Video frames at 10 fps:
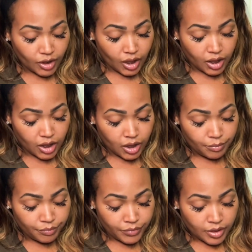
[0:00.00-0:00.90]

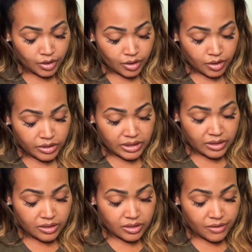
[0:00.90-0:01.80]
The
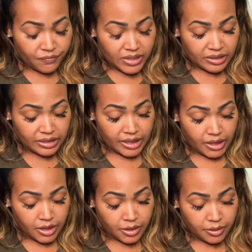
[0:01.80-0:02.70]
5th
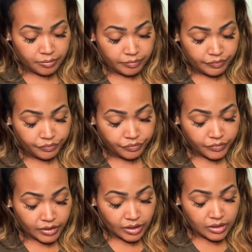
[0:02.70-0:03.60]
thing,
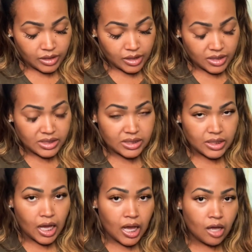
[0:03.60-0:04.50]
it's
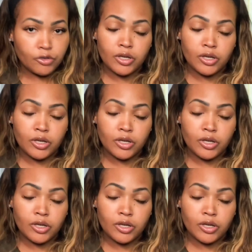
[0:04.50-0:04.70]
called on